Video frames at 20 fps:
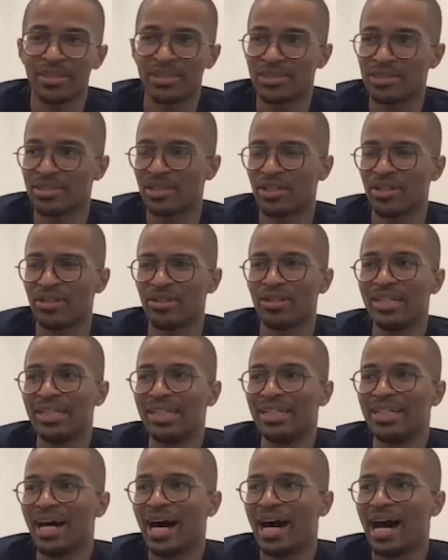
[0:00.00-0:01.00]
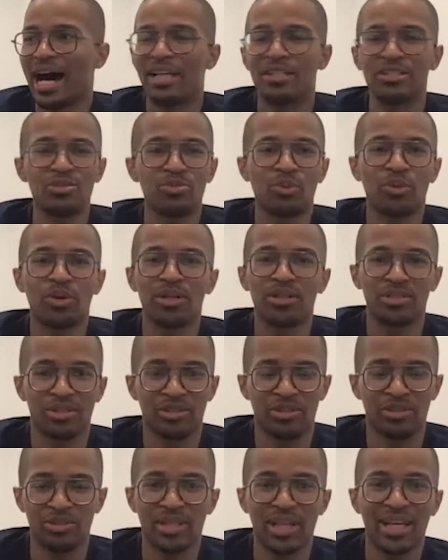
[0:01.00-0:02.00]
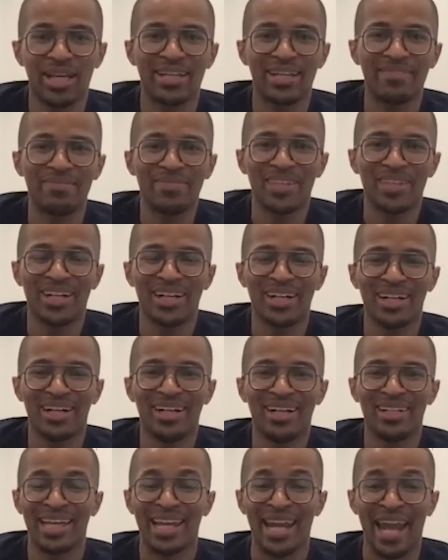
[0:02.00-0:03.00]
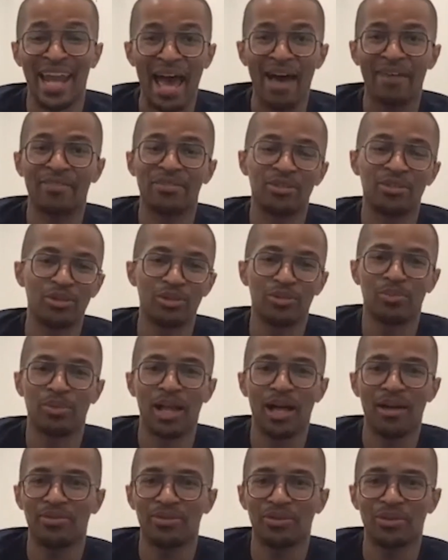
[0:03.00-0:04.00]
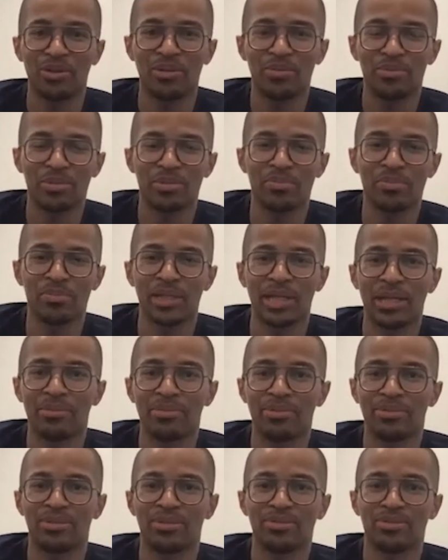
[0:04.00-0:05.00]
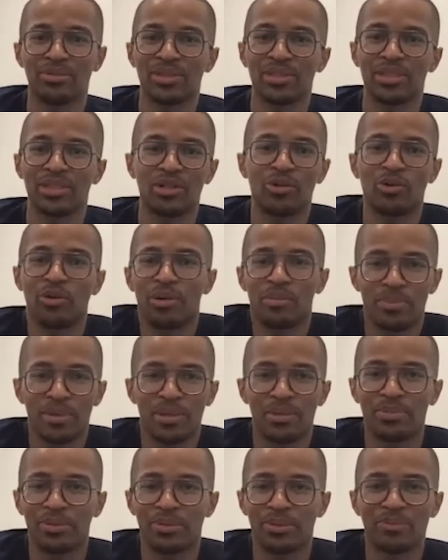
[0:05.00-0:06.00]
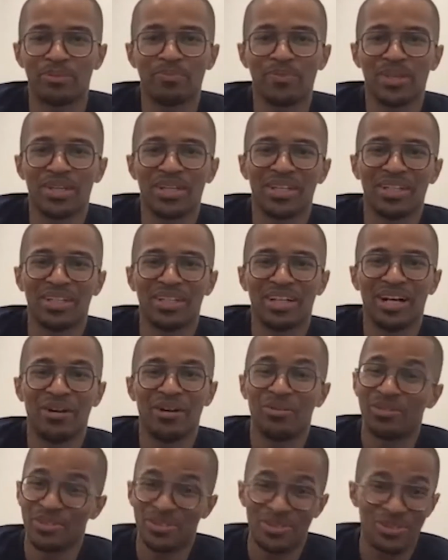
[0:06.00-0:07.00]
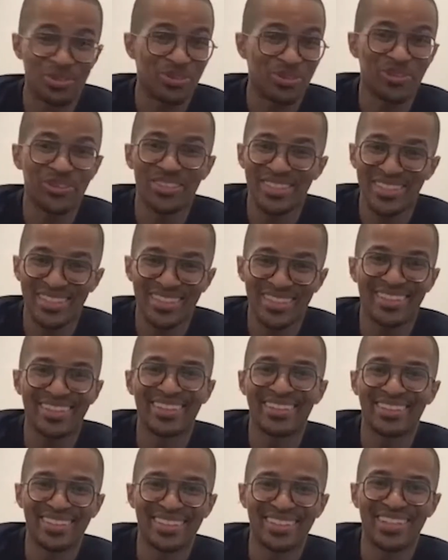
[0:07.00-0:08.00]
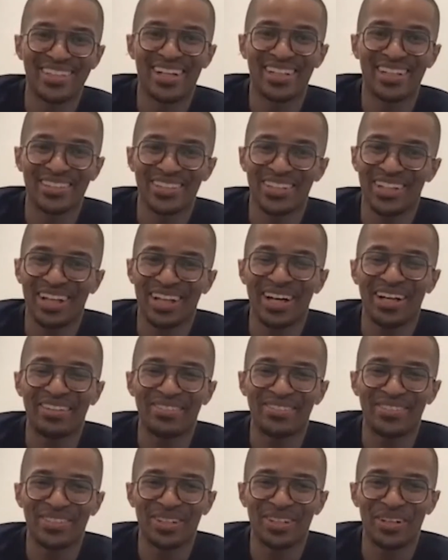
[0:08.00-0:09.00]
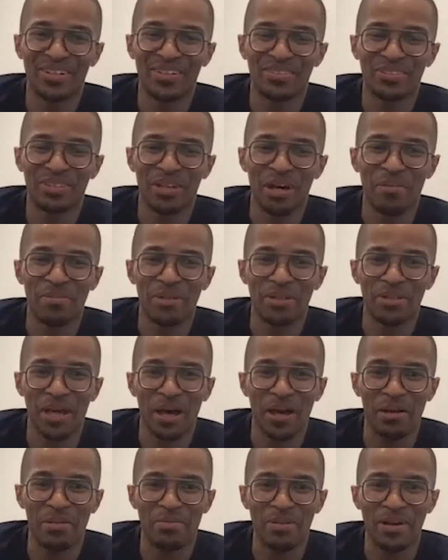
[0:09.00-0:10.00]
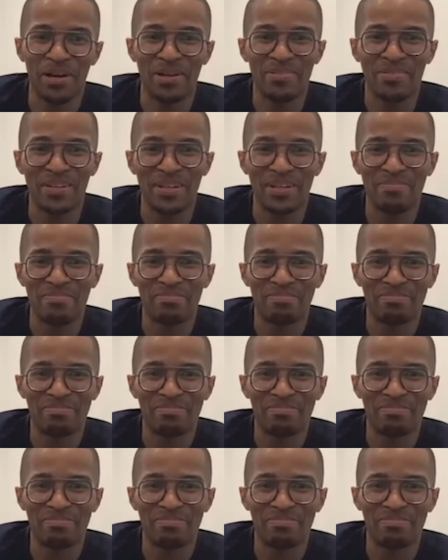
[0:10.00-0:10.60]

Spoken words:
And so I just wanted to create an avenue, a platform to be able to really equip people with the tools to change their life. So I'm excited about it, man.